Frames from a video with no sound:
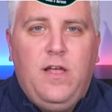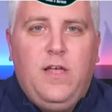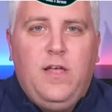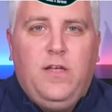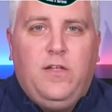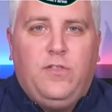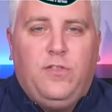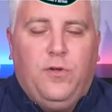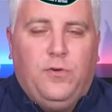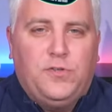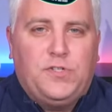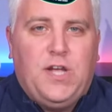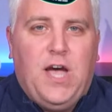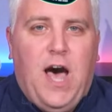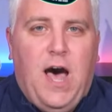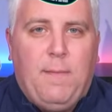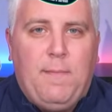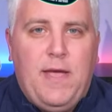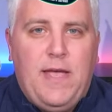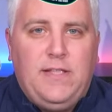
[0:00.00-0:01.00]
those
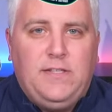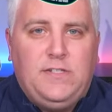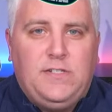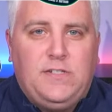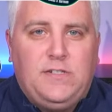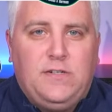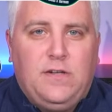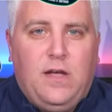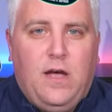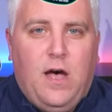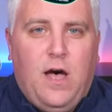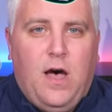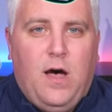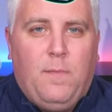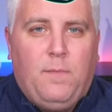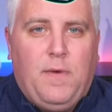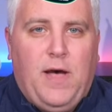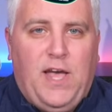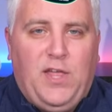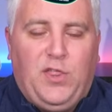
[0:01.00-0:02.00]
comments.
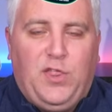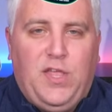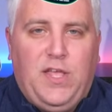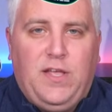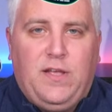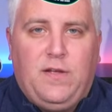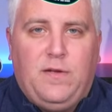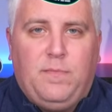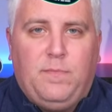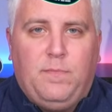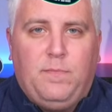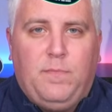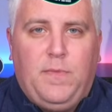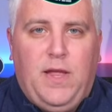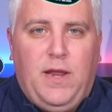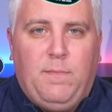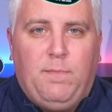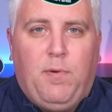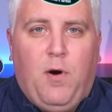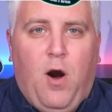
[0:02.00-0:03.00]
I think,
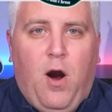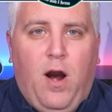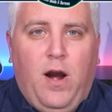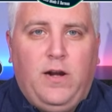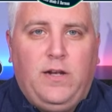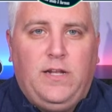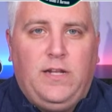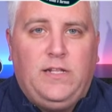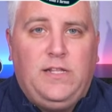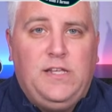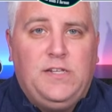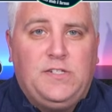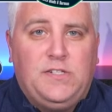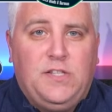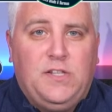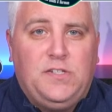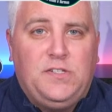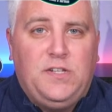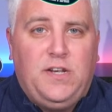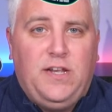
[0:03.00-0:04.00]
in part, at least
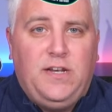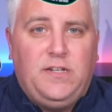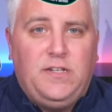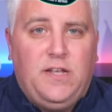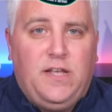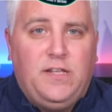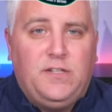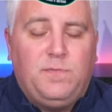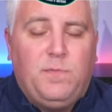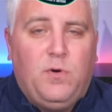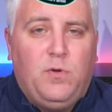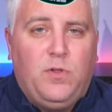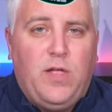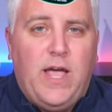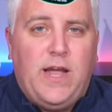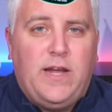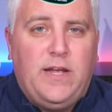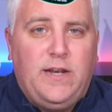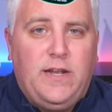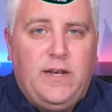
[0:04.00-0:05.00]
listening to Ismo
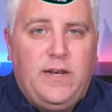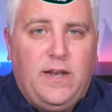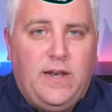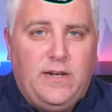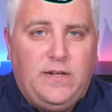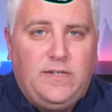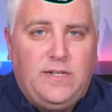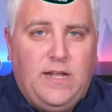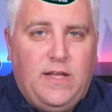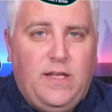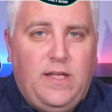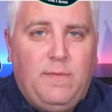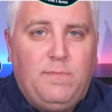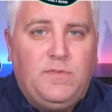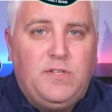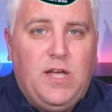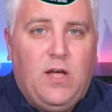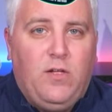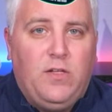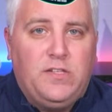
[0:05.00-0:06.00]
Lekkonen and him
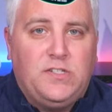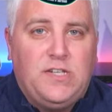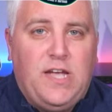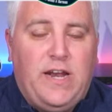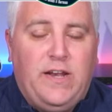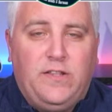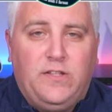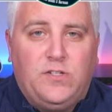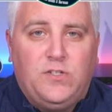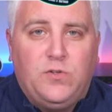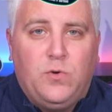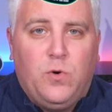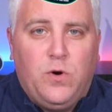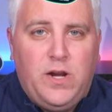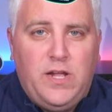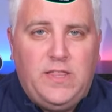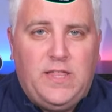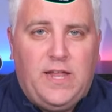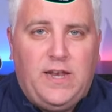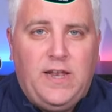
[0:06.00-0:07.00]
tell his side of the
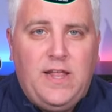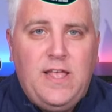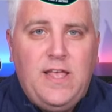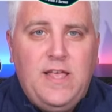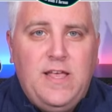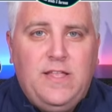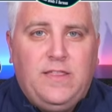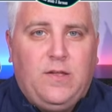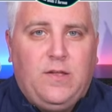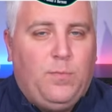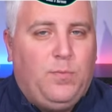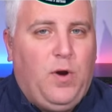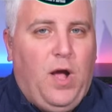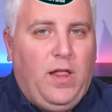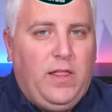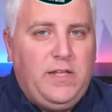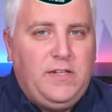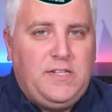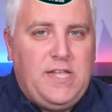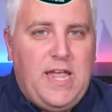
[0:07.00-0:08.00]
story, that they're
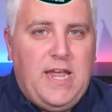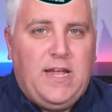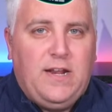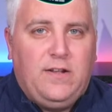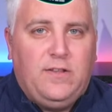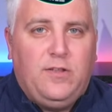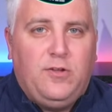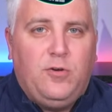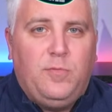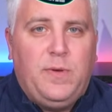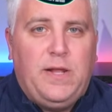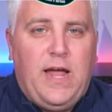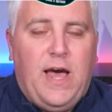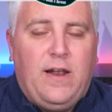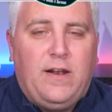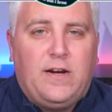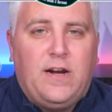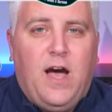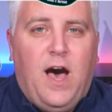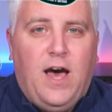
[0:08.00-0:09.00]
probably taken a little bit out
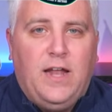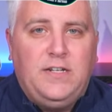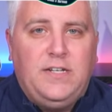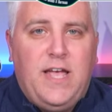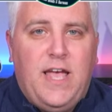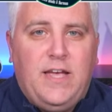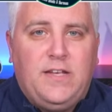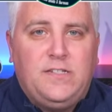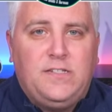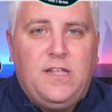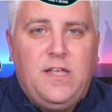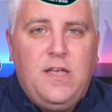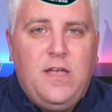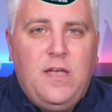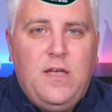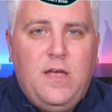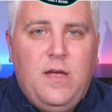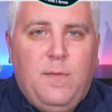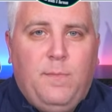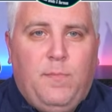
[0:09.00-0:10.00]
of context.
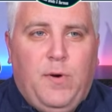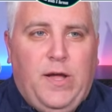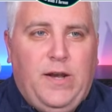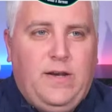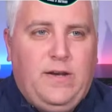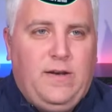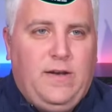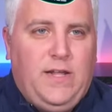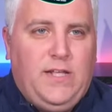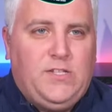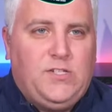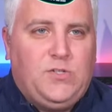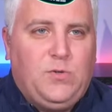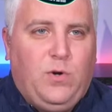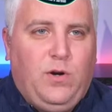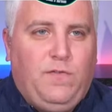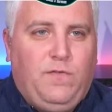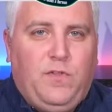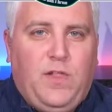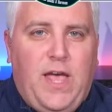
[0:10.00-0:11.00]
But it's
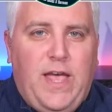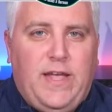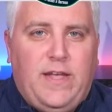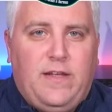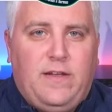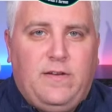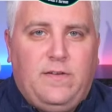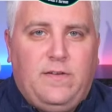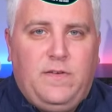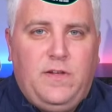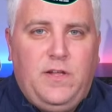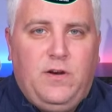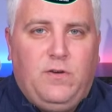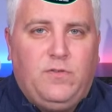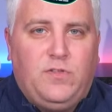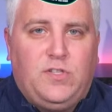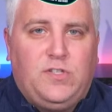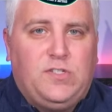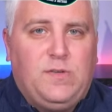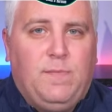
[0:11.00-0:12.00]
sort of like,
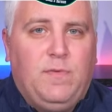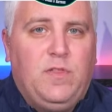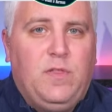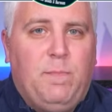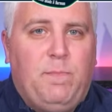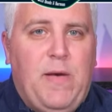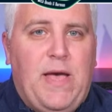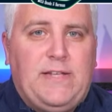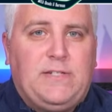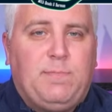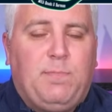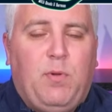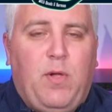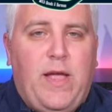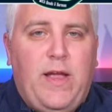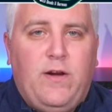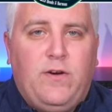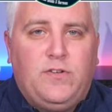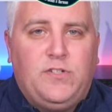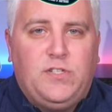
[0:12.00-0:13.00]
some of the best
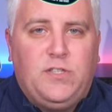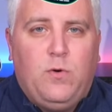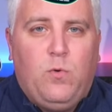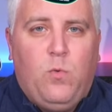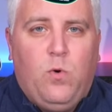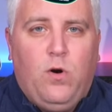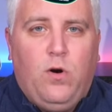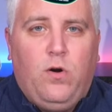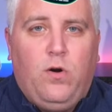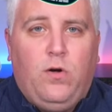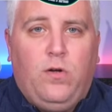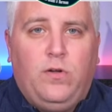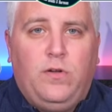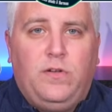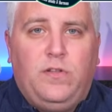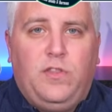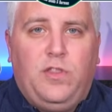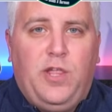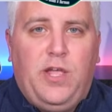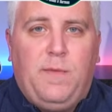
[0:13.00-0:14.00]
players in the world,
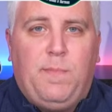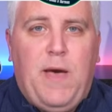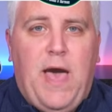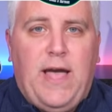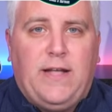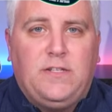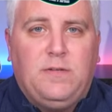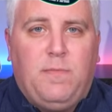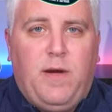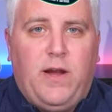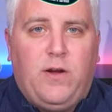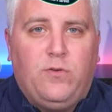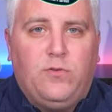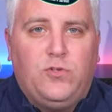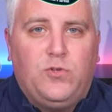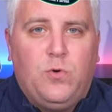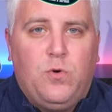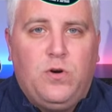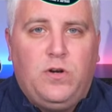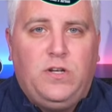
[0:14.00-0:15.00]
think back to Michael
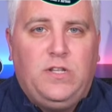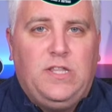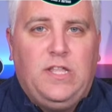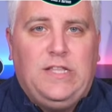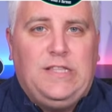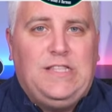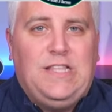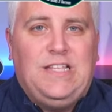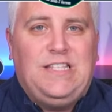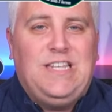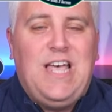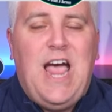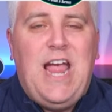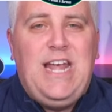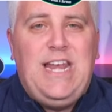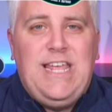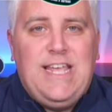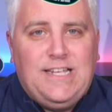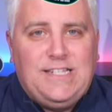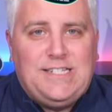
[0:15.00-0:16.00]
Jordan, the
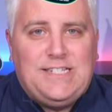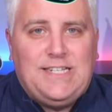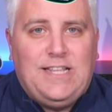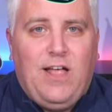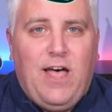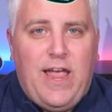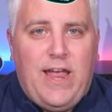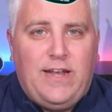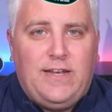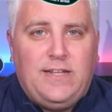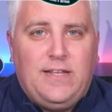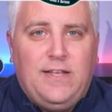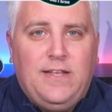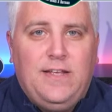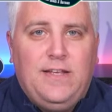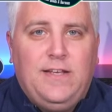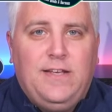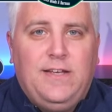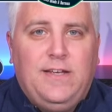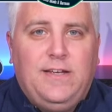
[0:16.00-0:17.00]
tiniest slight
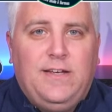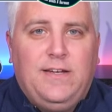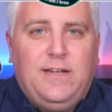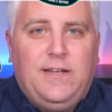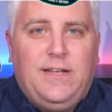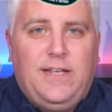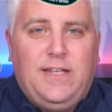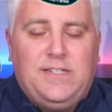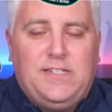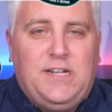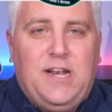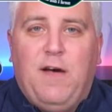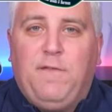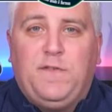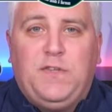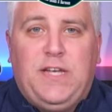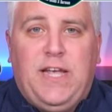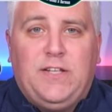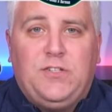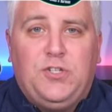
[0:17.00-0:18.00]
is enough
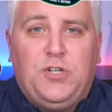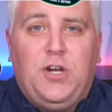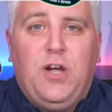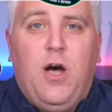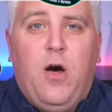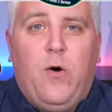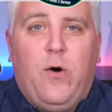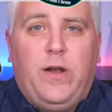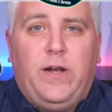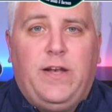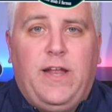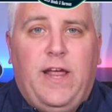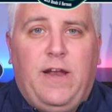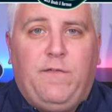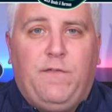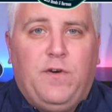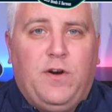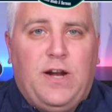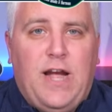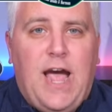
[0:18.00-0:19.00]
to get you going. And
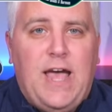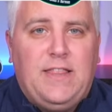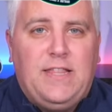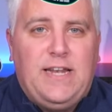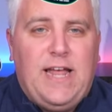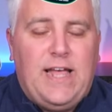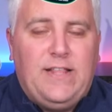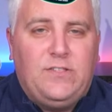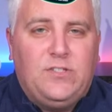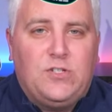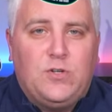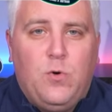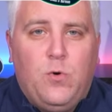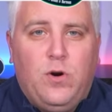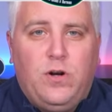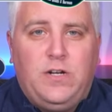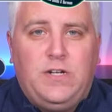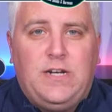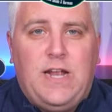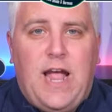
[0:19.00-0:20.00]
for a guy that hadn't
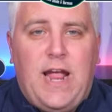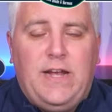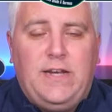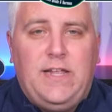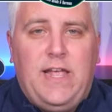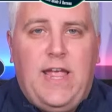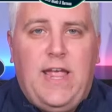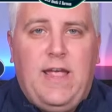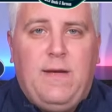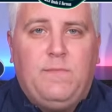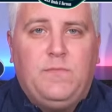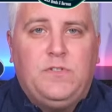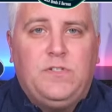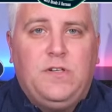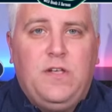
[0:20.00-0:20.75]
scored in 9 games,